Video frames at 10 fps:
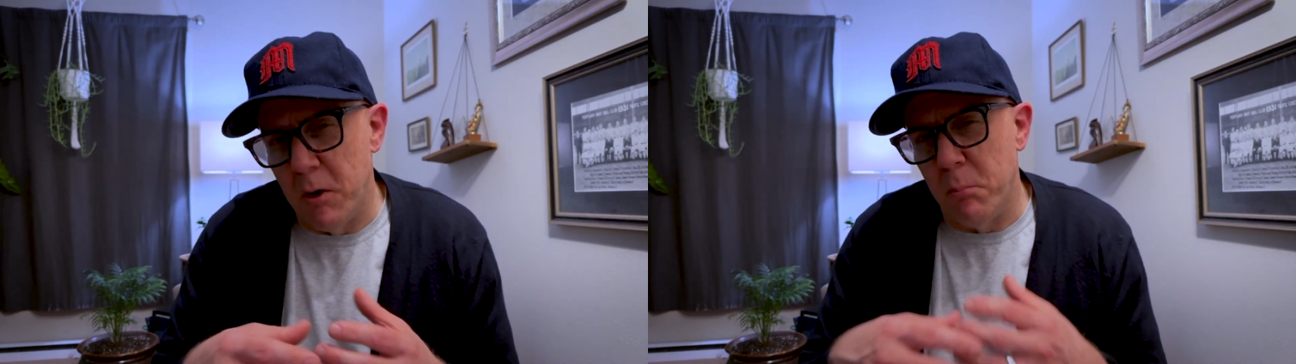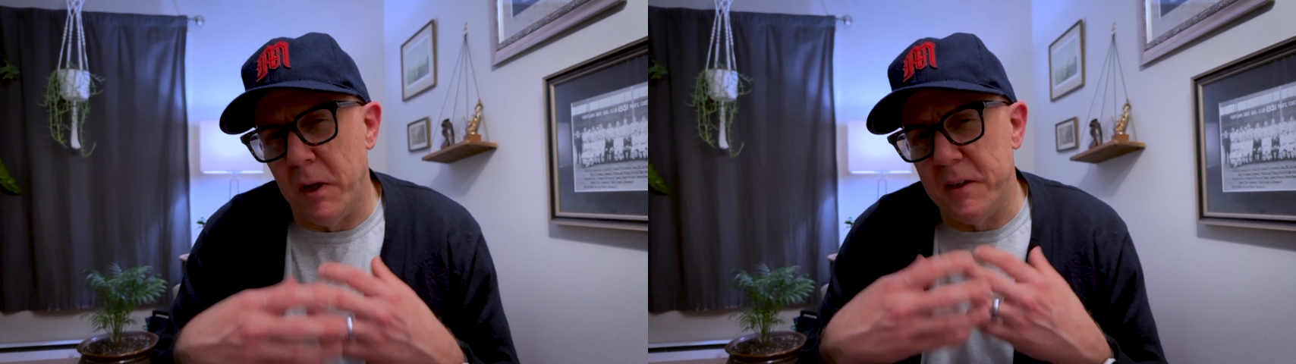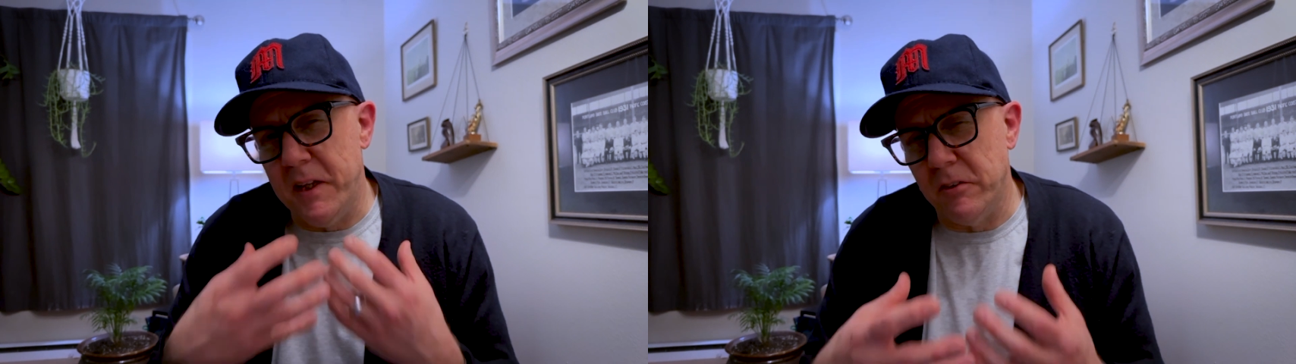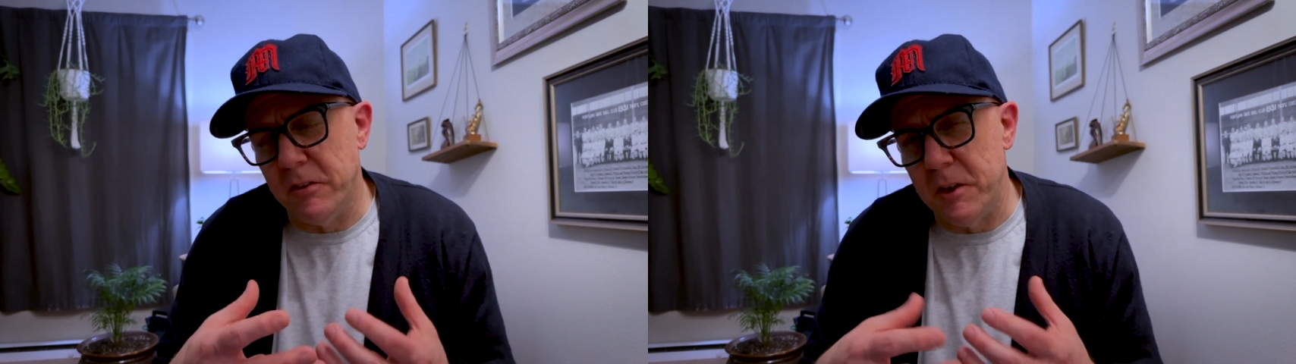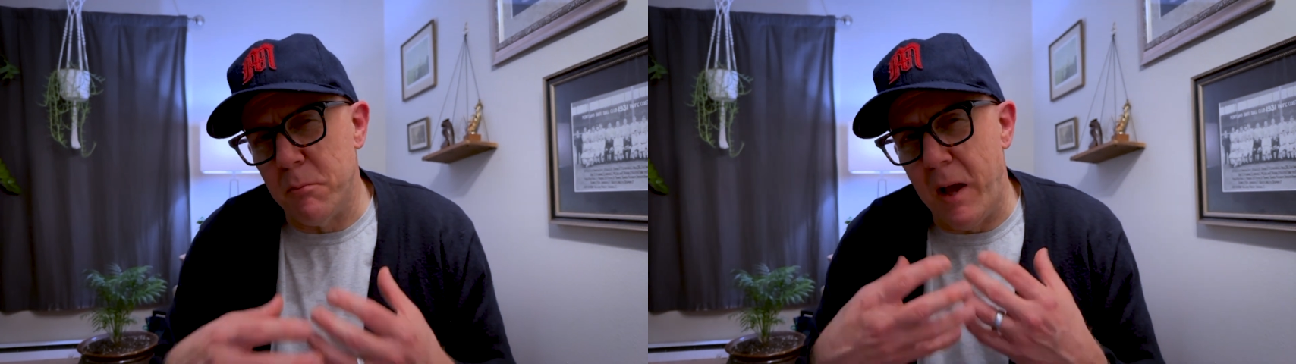by
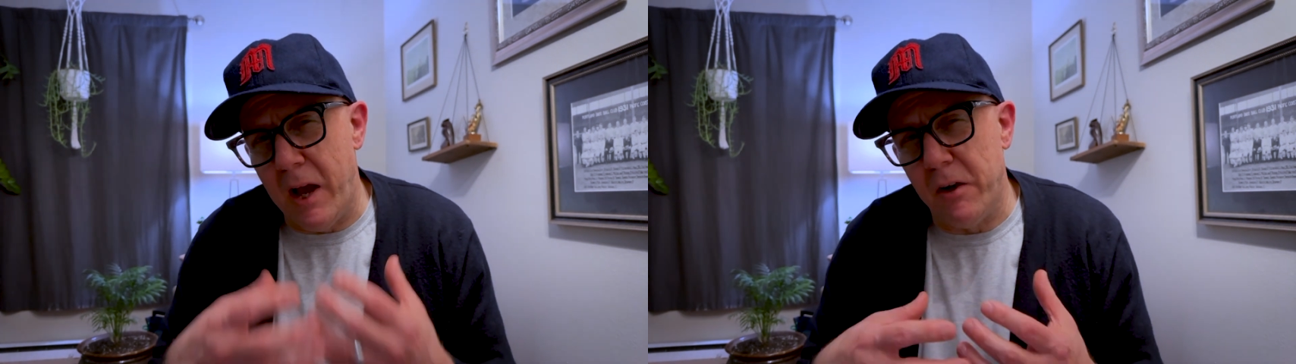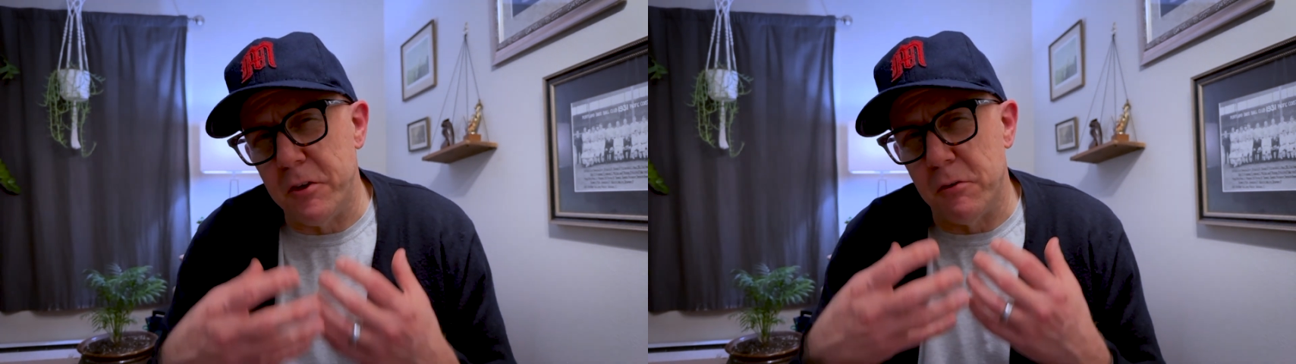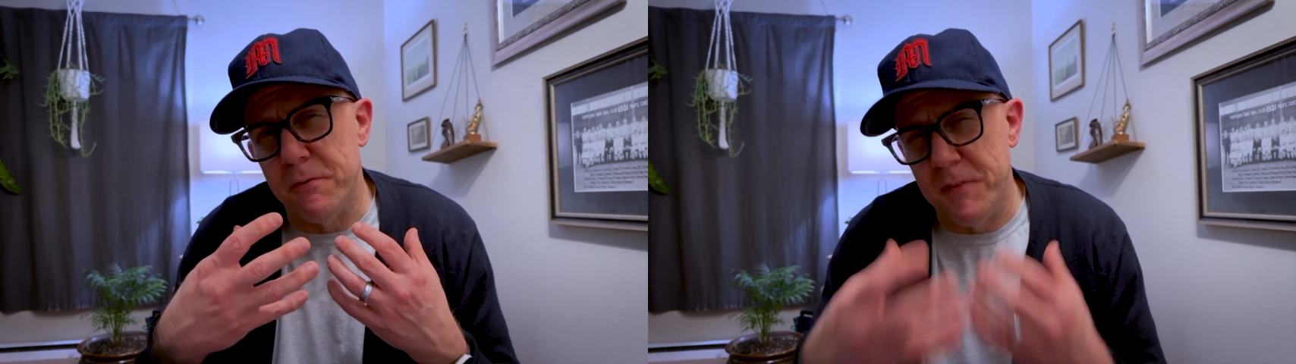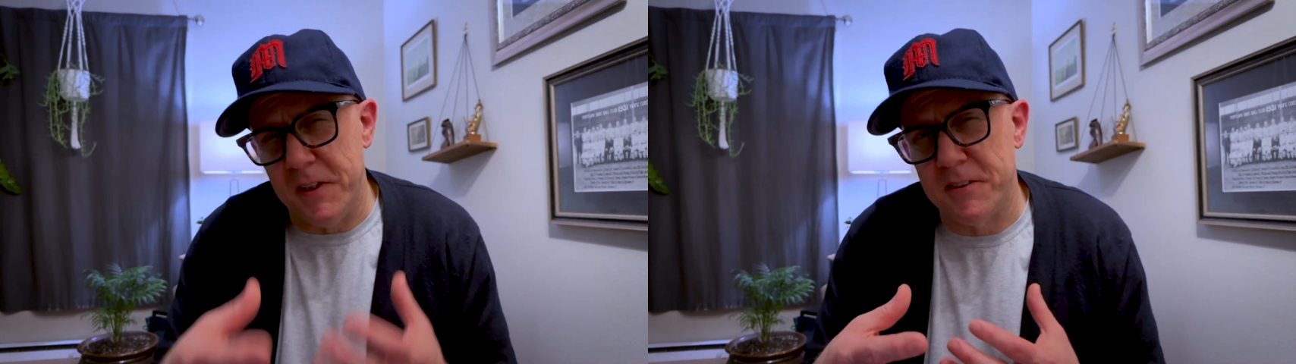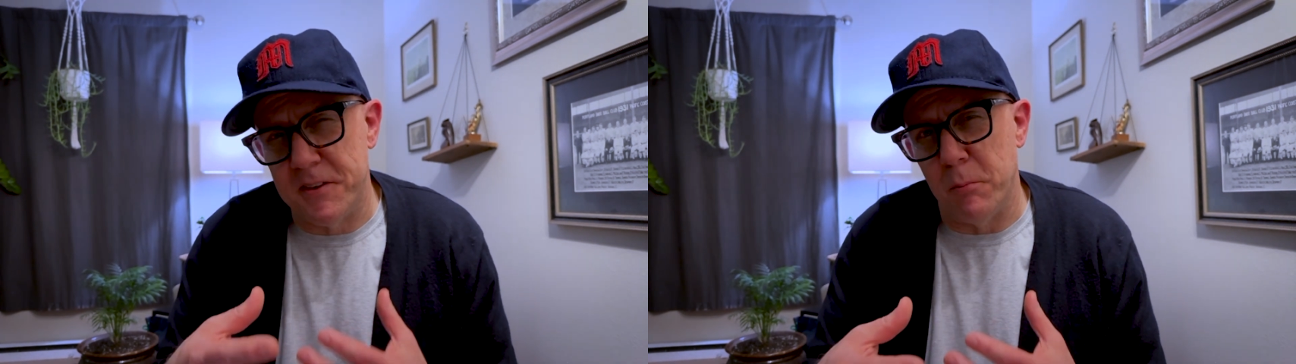telling them how you'll
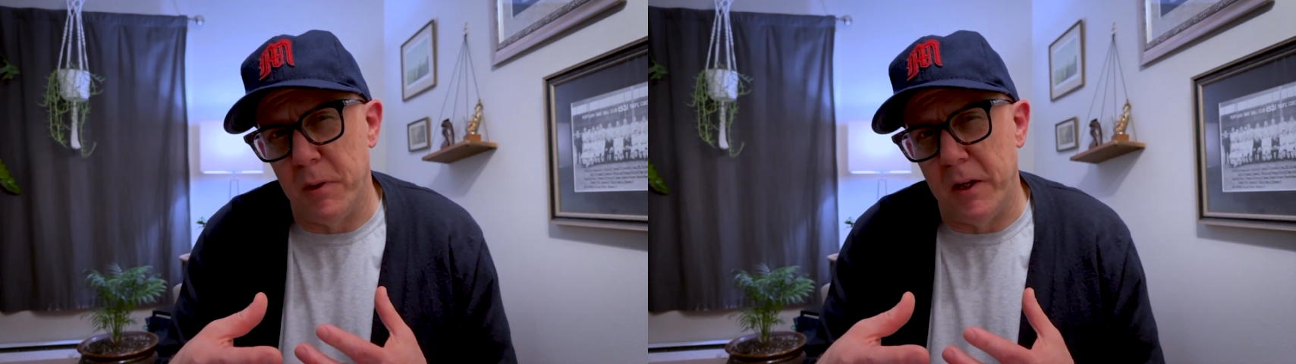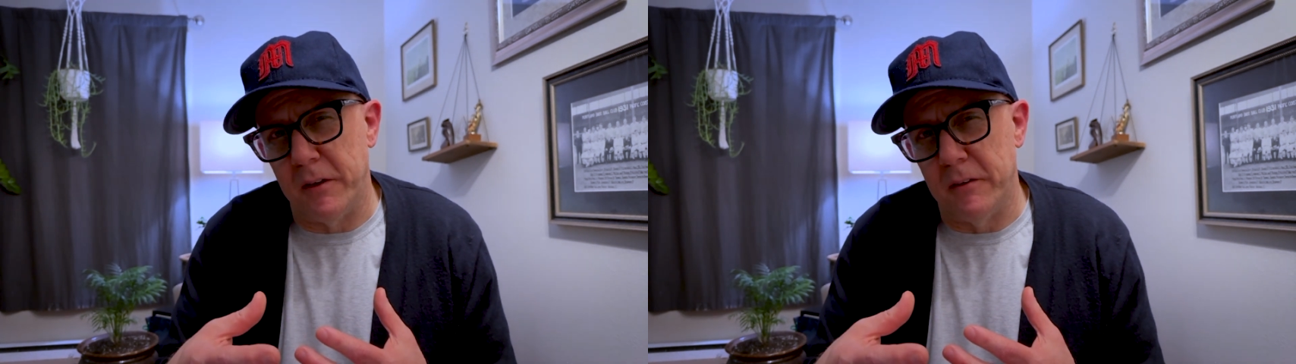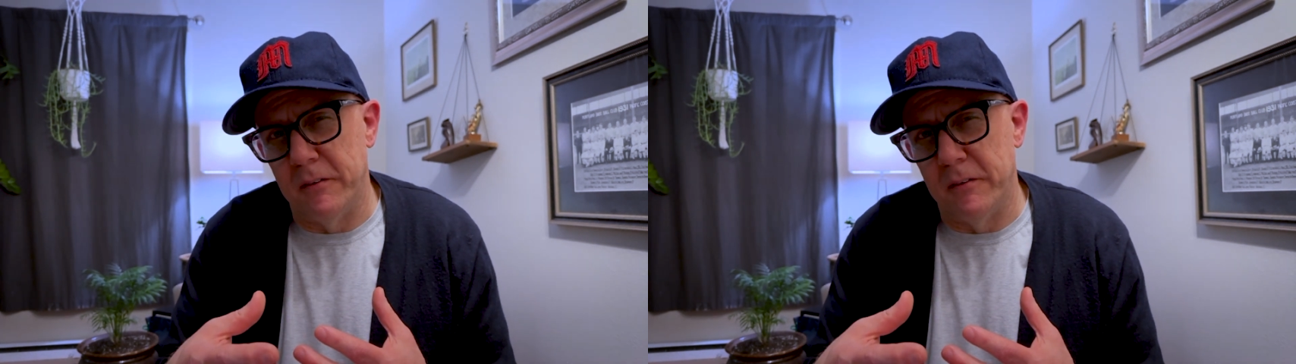fix their pain.